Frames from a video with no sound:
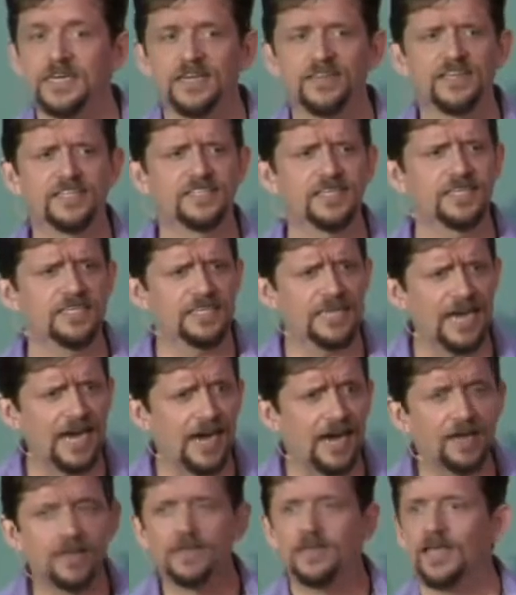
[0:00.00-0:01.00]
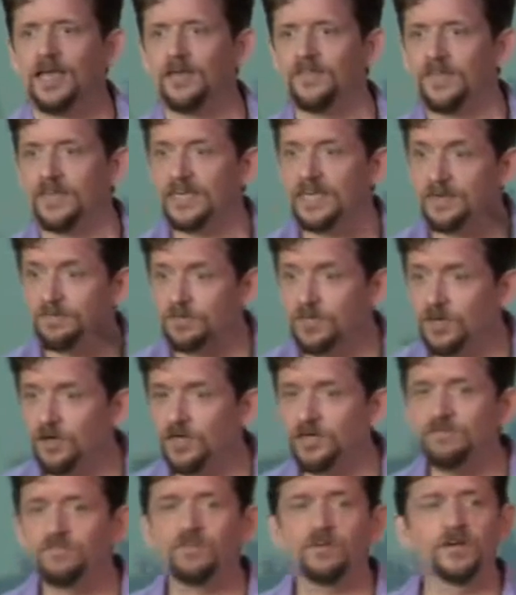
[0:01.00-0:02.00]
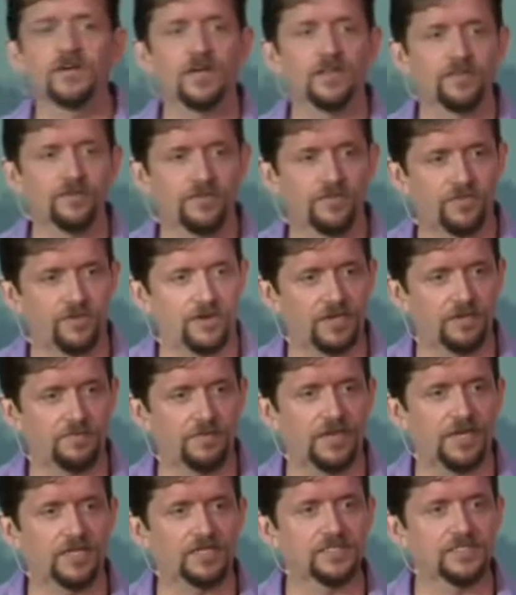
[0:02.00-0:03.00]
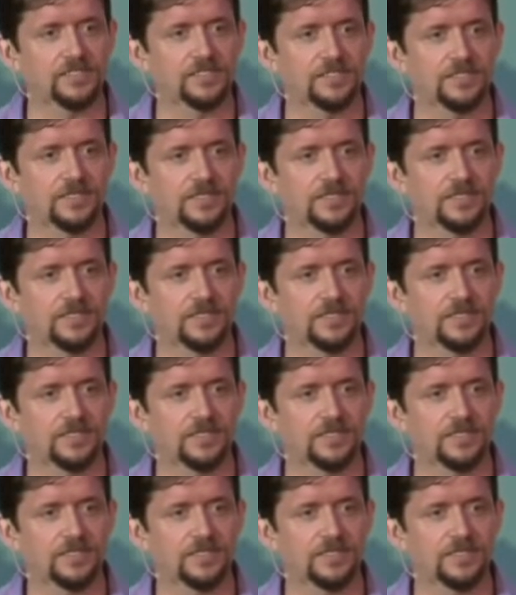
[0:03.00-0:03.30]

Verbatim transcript: And they said, Yeah. And they kept going for another 30 minutes.